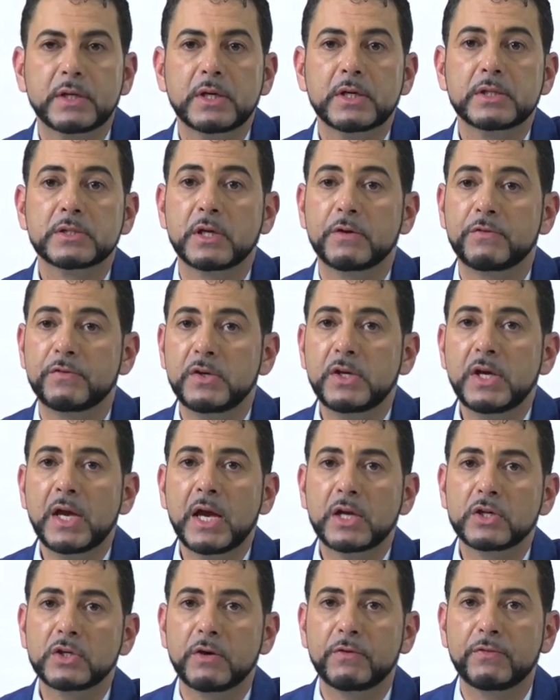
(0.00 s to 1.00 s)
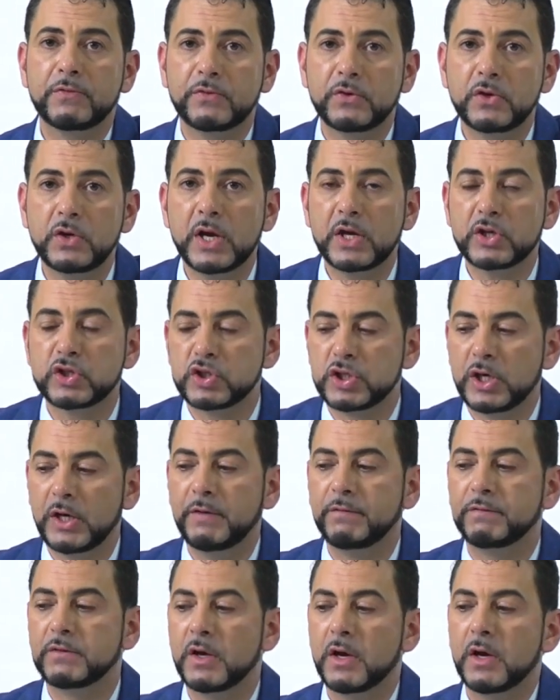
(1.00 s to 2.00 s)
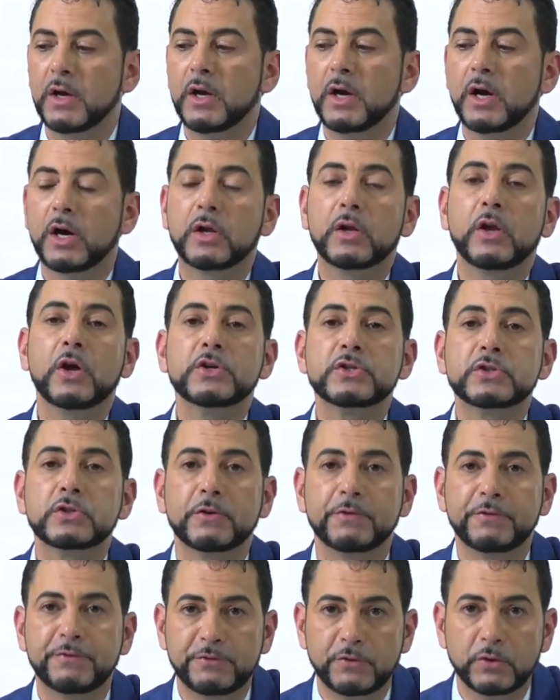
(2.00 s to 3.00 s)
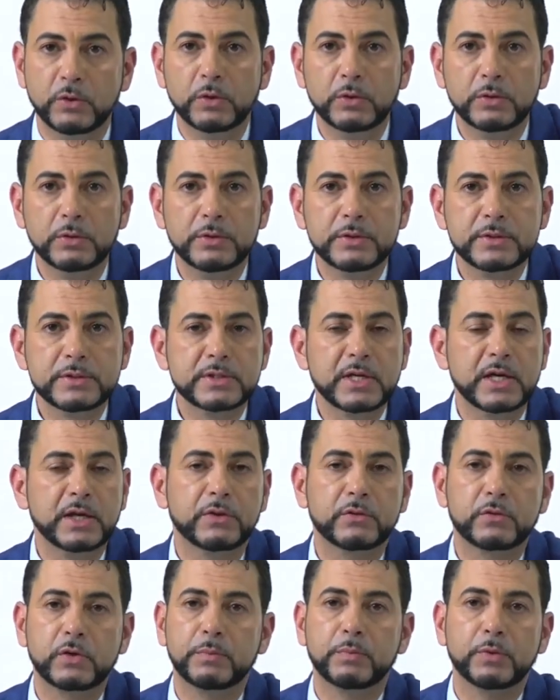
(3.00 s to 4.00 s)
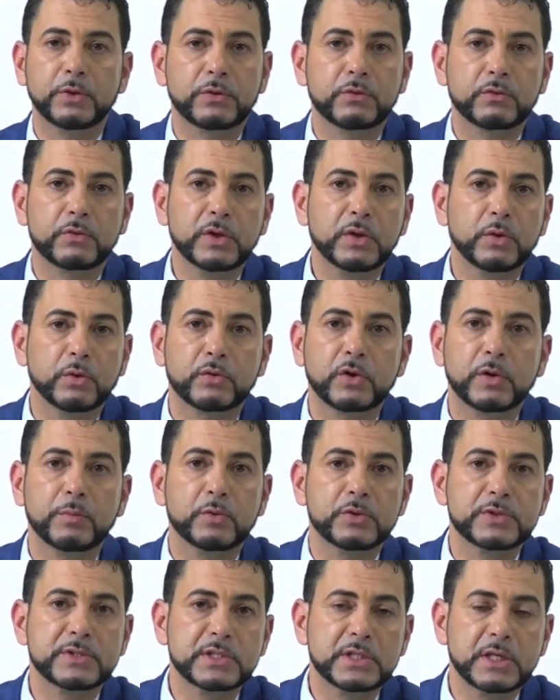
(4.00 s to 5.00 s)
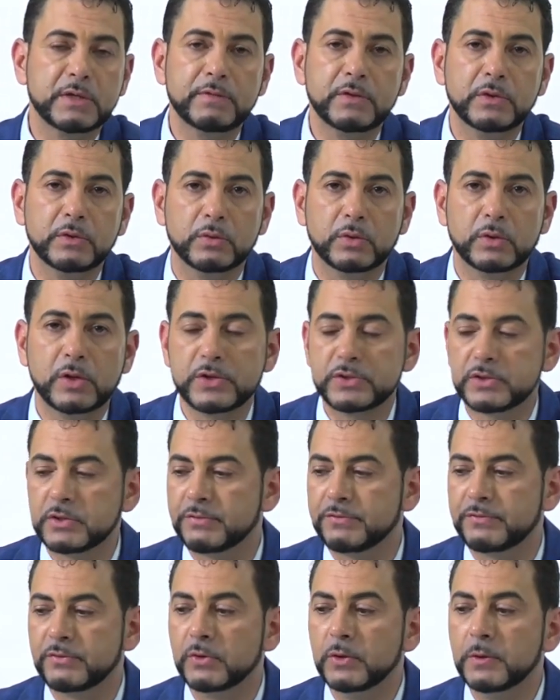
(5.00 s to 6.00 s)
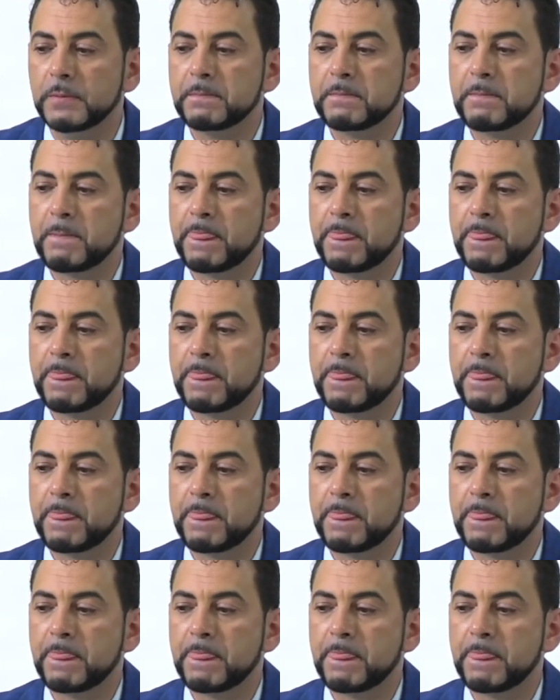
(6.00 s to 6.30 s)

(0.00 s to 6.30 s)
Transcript: So if you achieved close to 4, say 3.3 or 3.7 or close to 4,